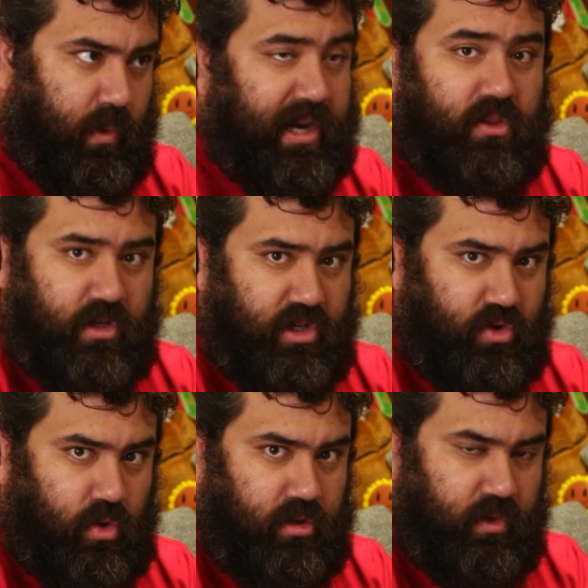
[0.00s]
regular
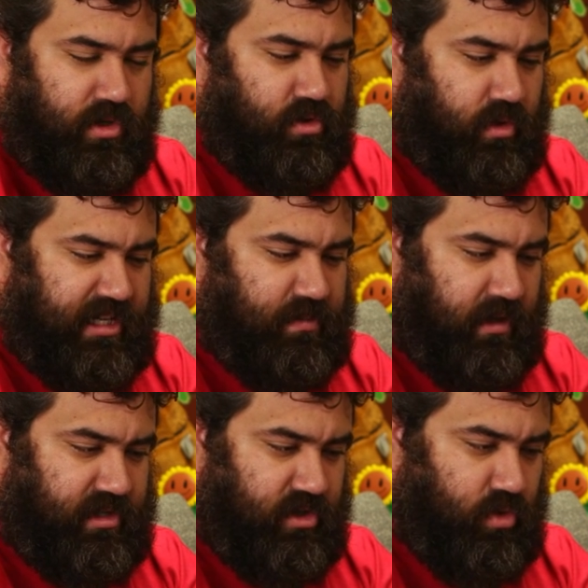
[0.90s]
controller, the original
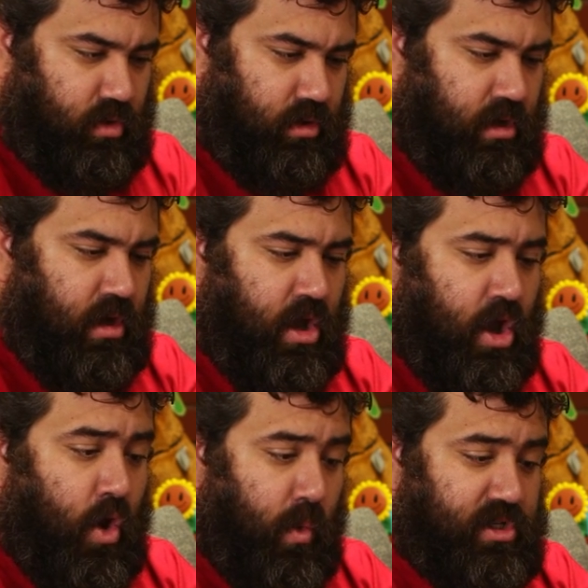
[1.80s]
Xbox controller,
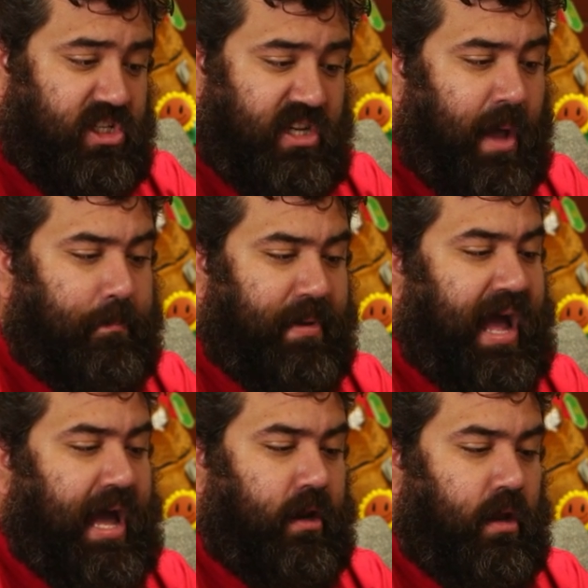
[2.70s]
which is not
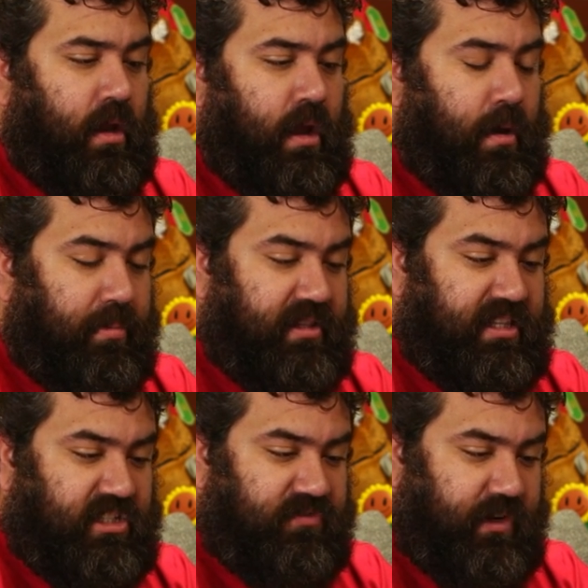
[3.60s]
bad, but
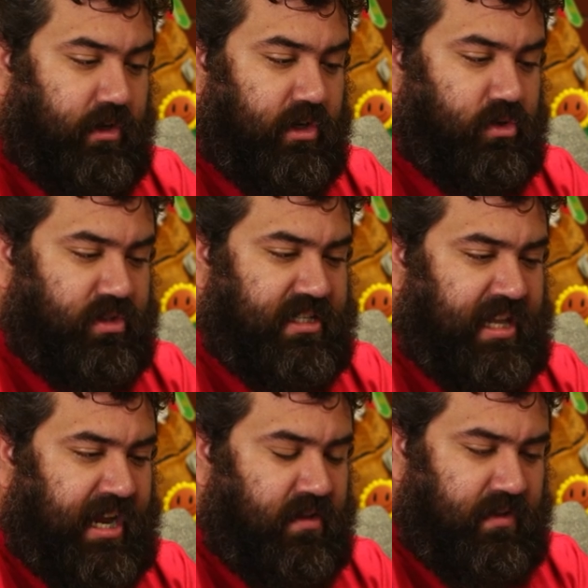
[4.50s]
the spherical
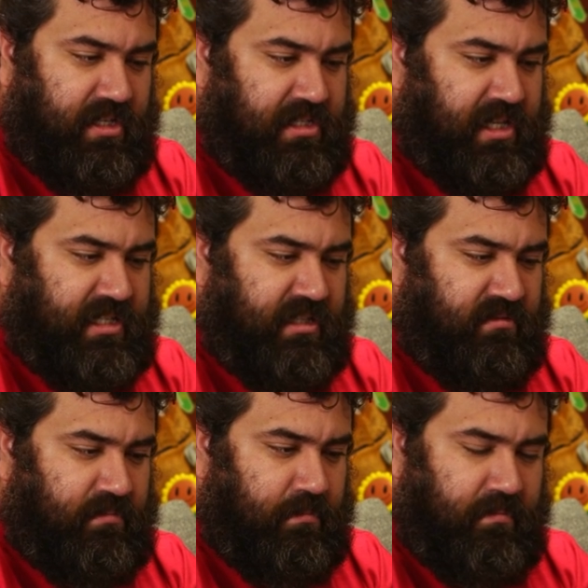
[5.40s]
design of it just
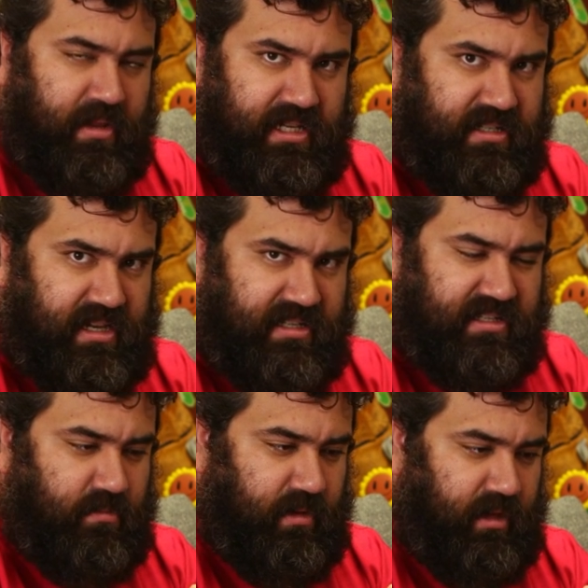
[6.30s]
doesn't make
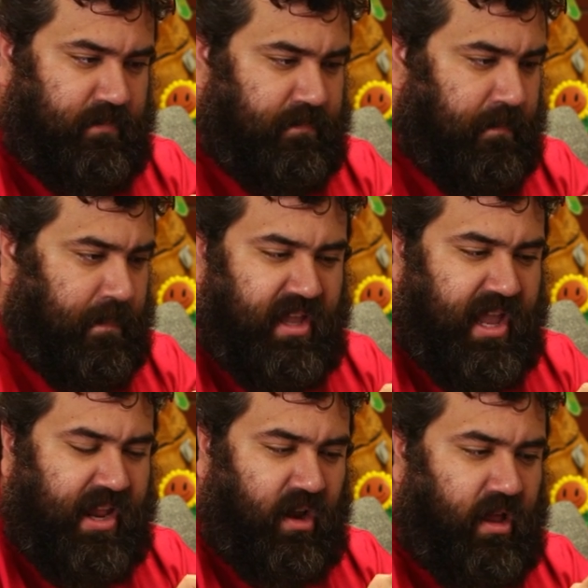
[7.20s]
sense to me.
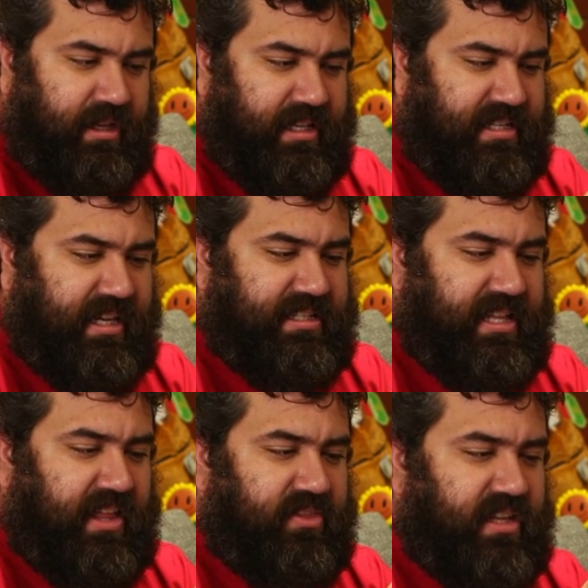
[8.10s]
And all I can say is
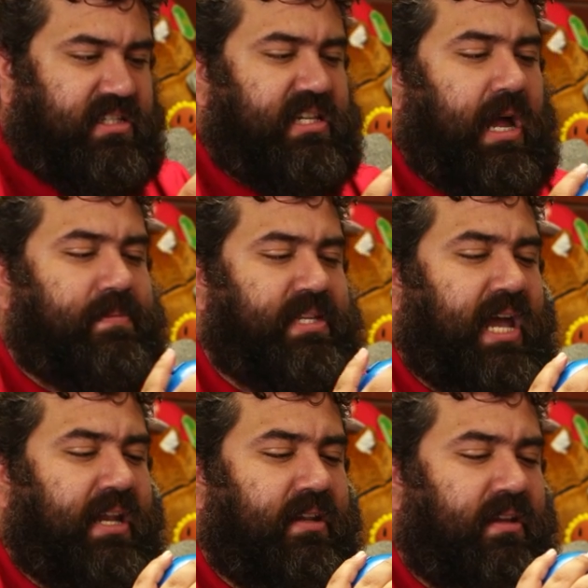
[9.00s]
that this top
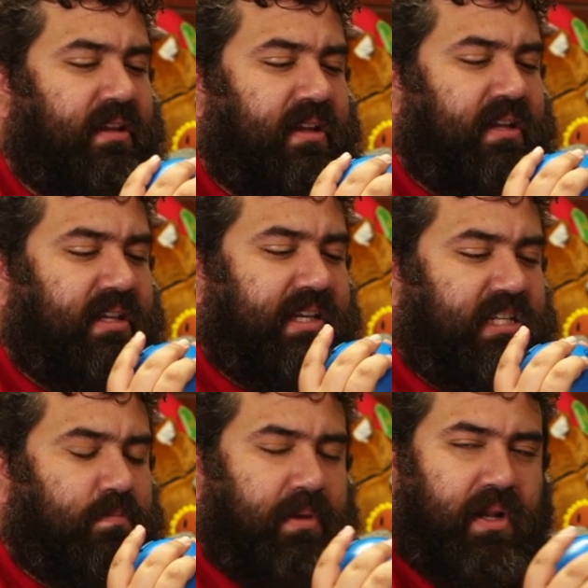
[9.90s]
10
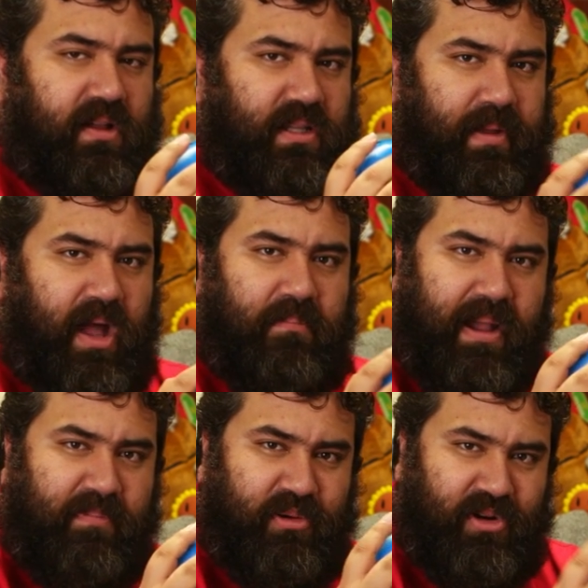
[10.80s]
has been all about
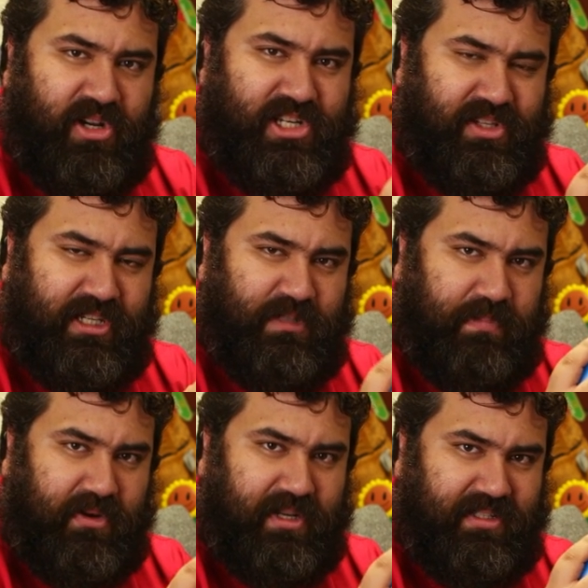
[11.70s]
my personal
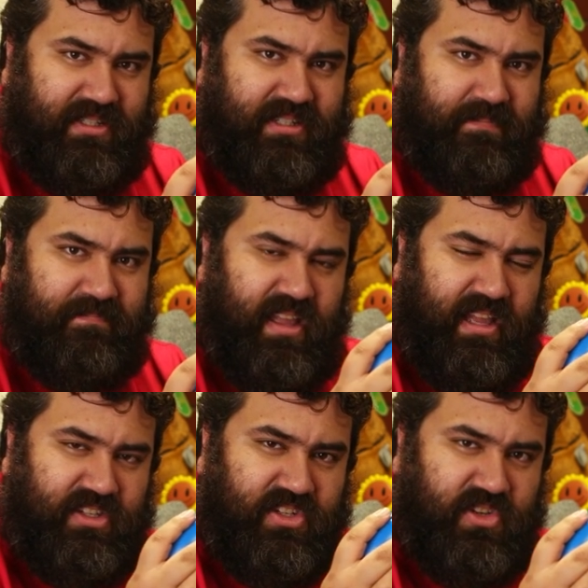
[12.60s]
experience.
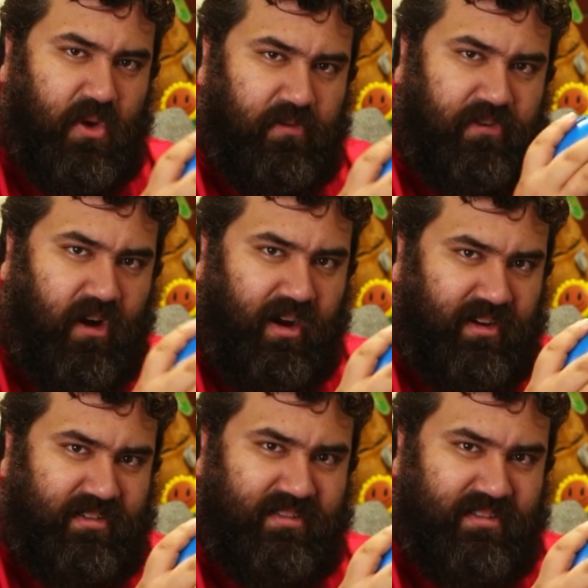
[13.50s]
And so far,